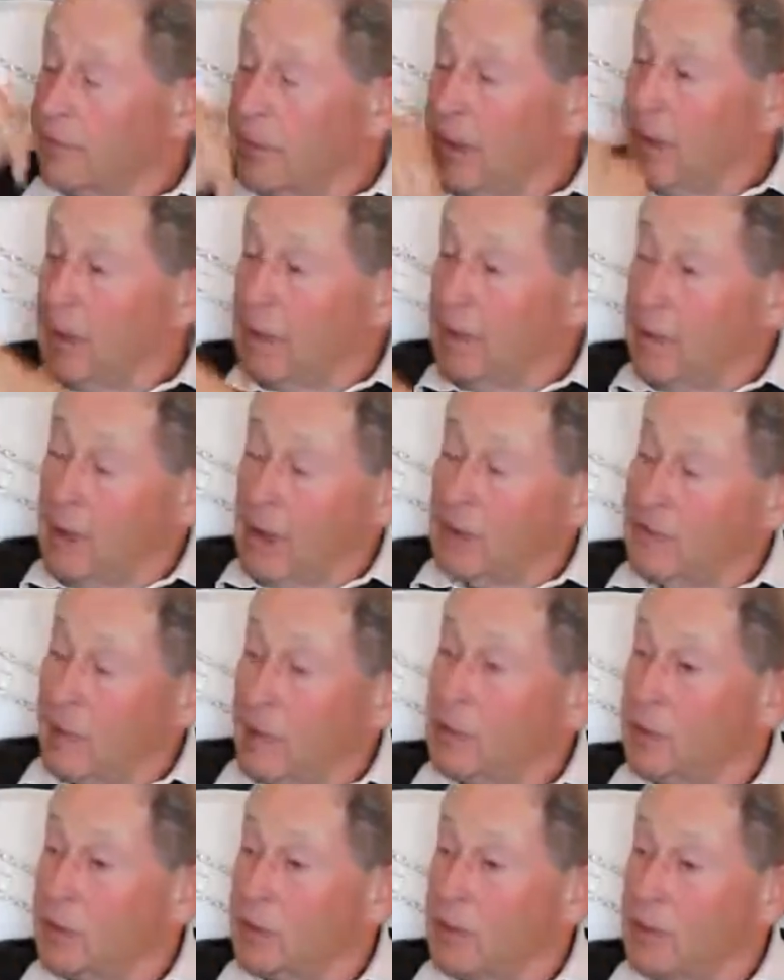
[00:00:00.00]
I
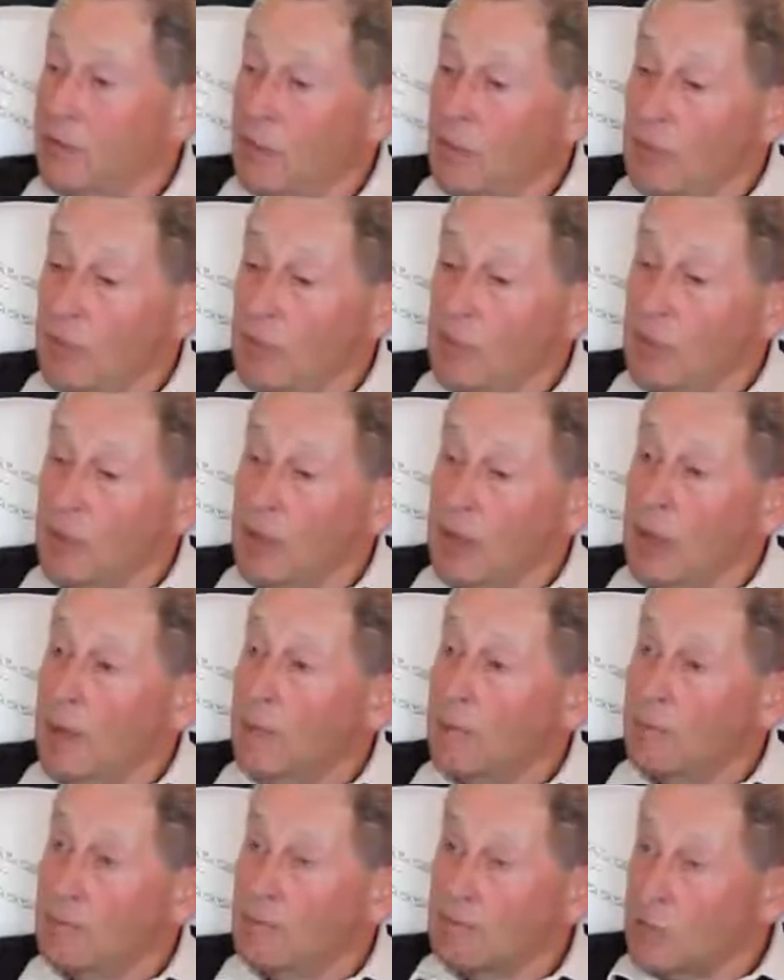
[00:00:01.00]
think it was Liverpool,
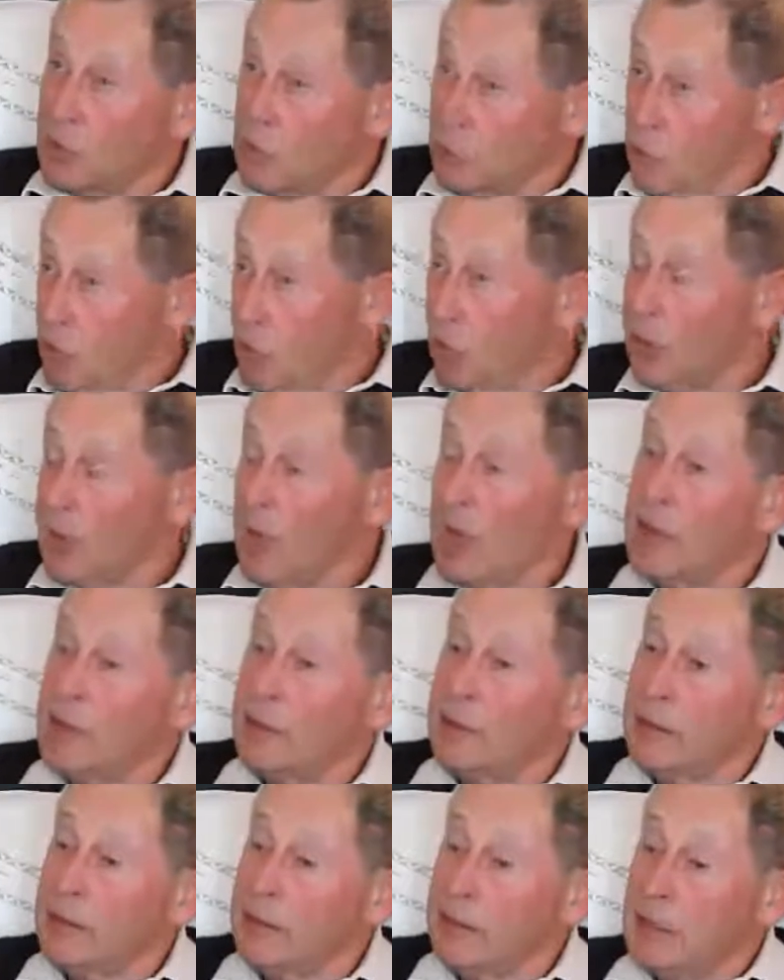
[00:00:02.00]
to Northern
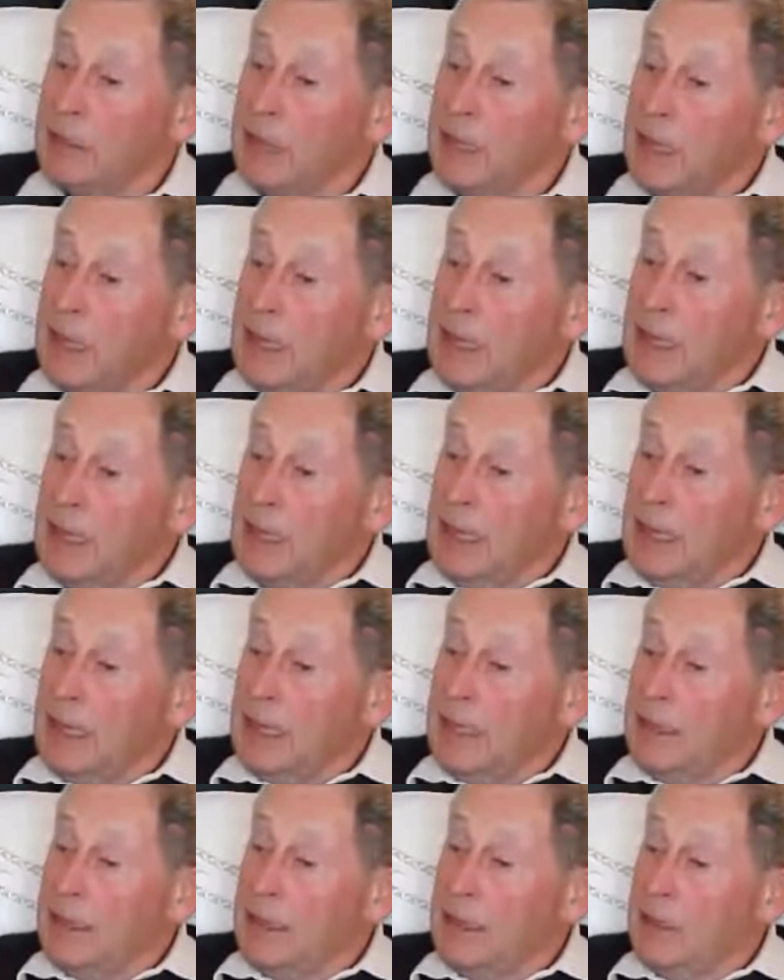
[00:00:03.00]
Ireland,
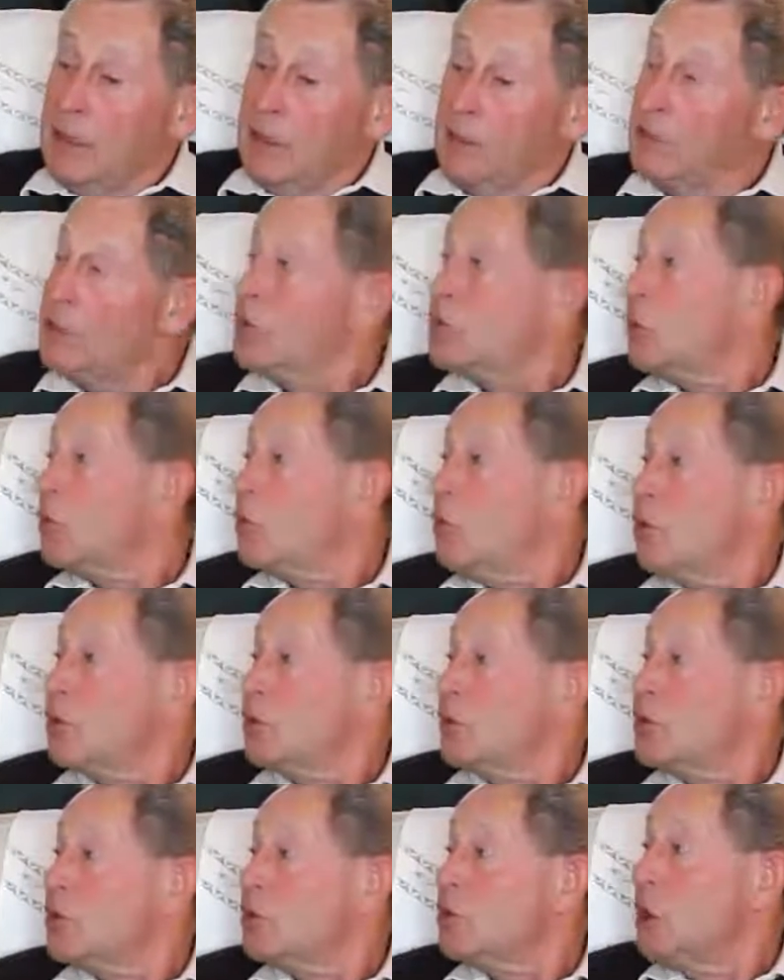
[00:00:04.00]
and this, of
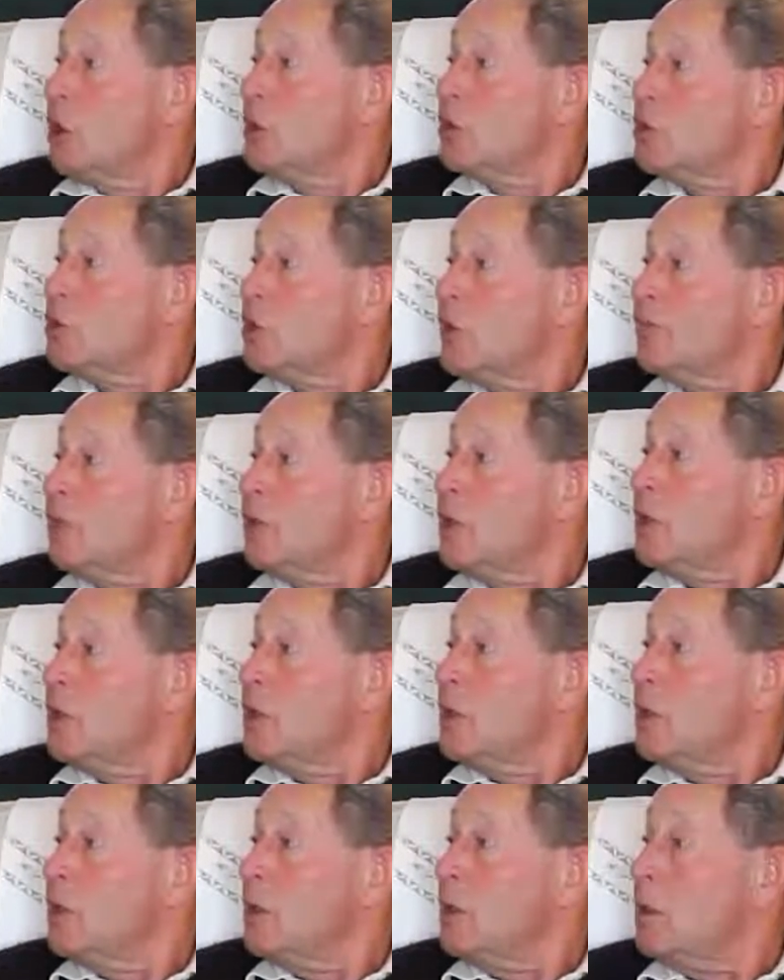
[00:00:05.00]
course, the salt shifted
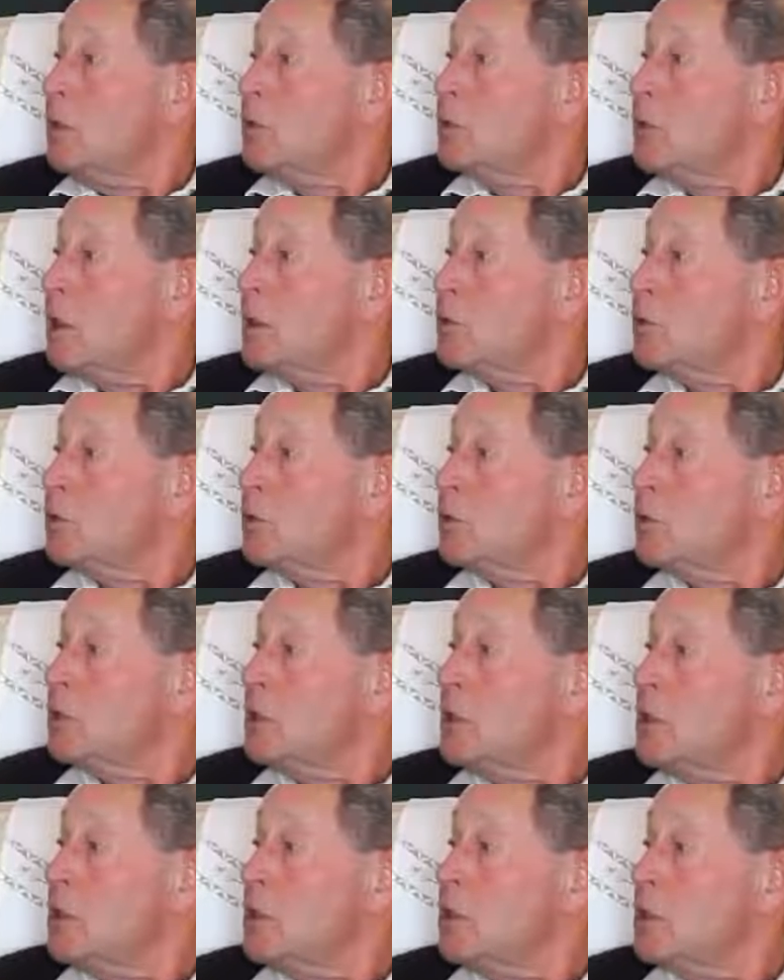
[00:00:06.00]
in the treacherous
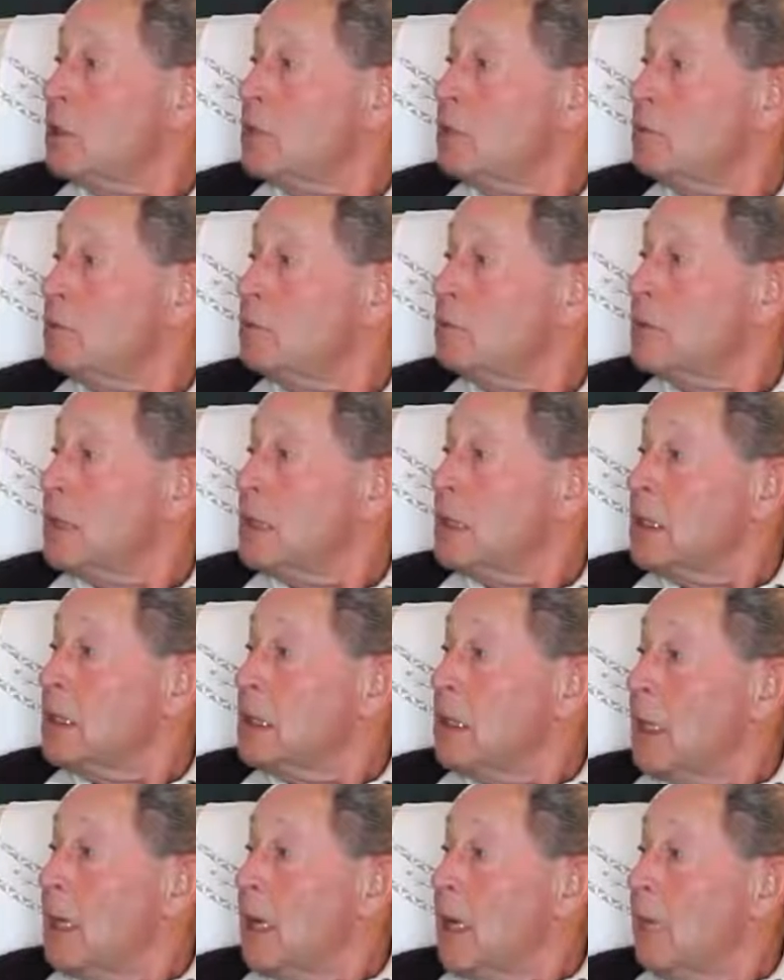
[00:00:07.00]
seas, and
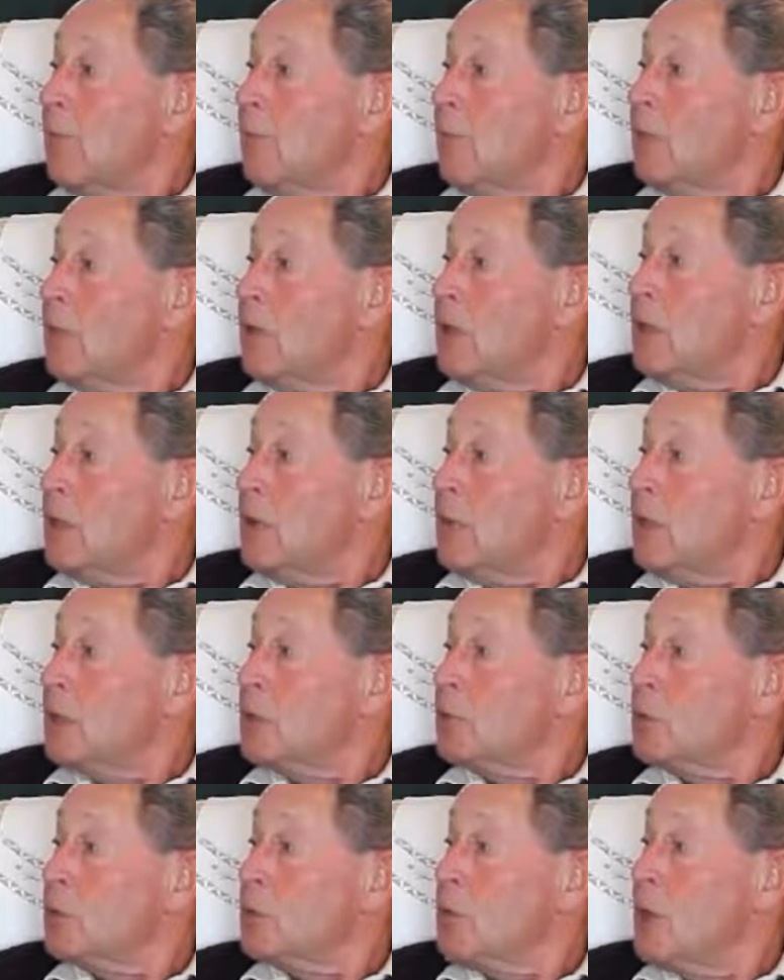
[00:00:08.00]
I'm afraid the
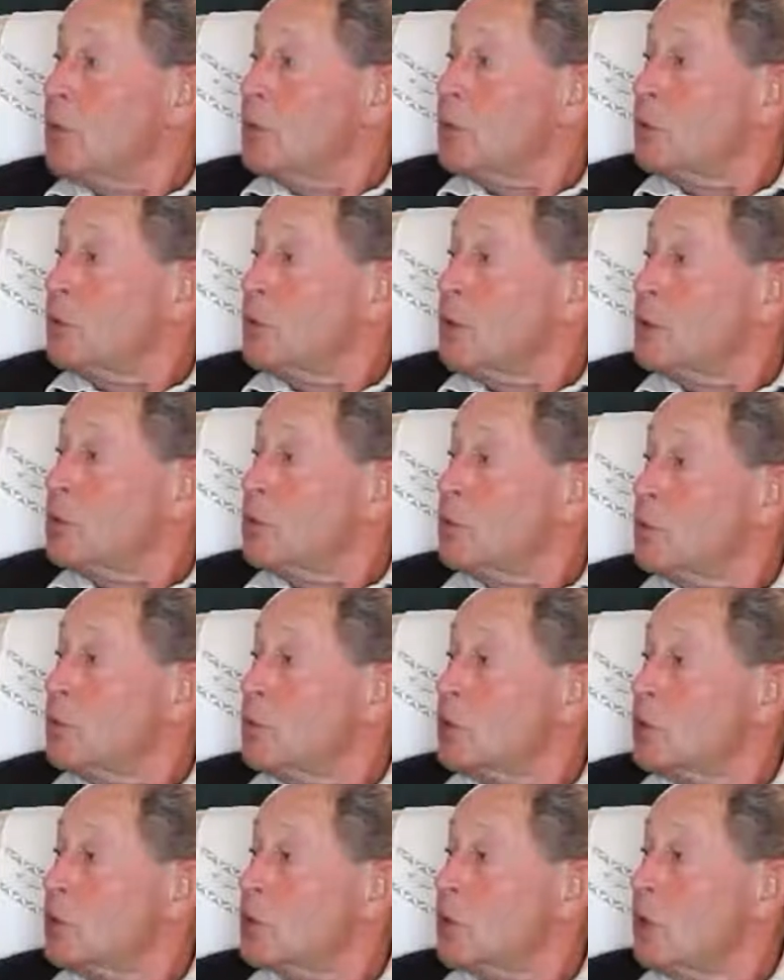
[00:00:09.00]
rest was history. As soon
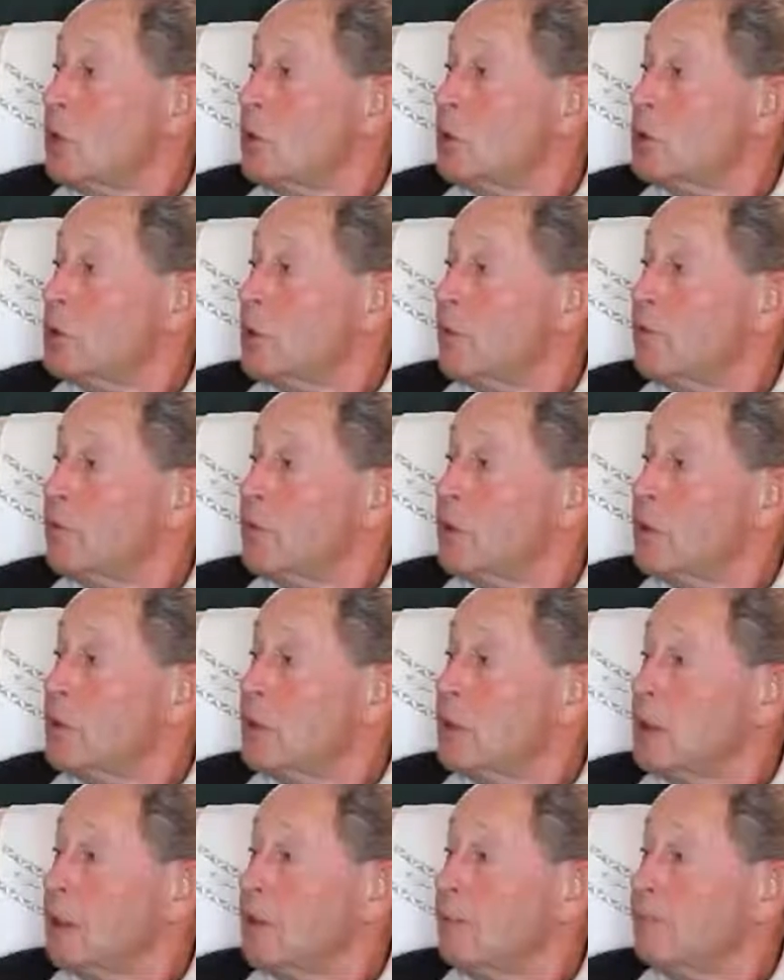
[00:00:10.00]
as the salt shifted,
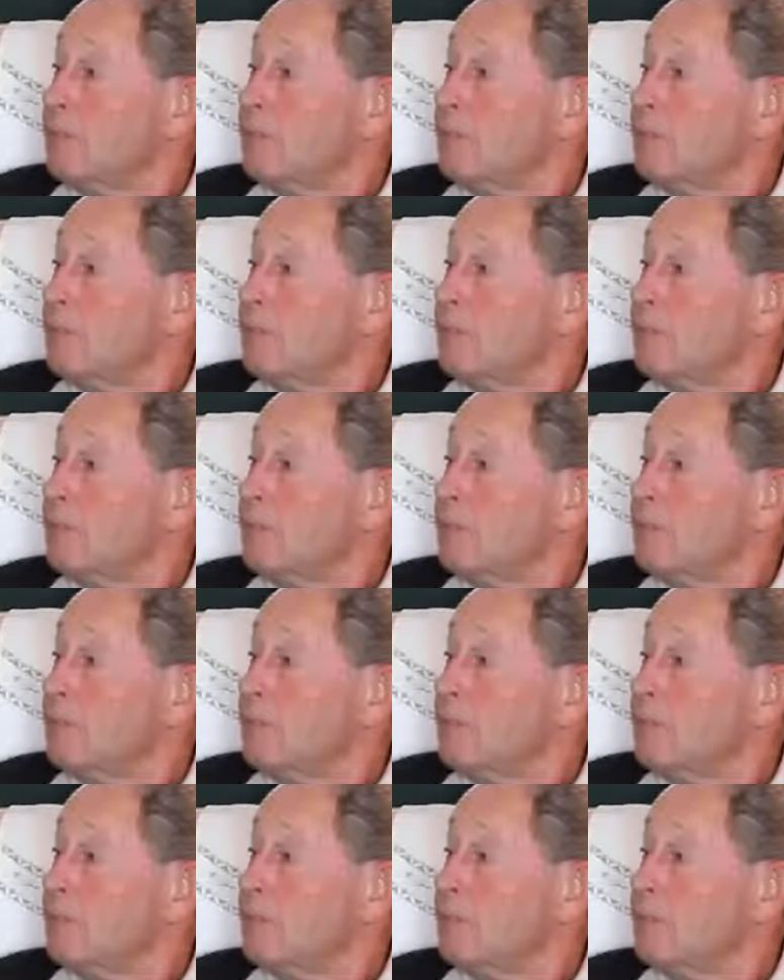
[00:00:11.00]
yeah.